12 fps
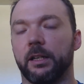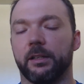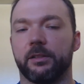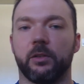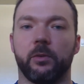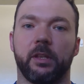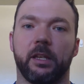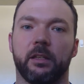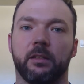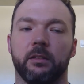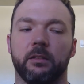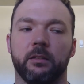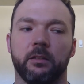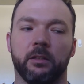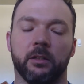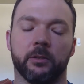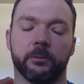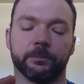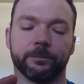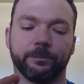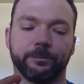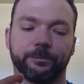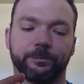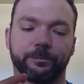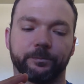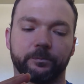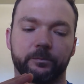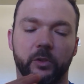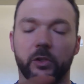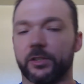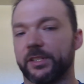so that, you're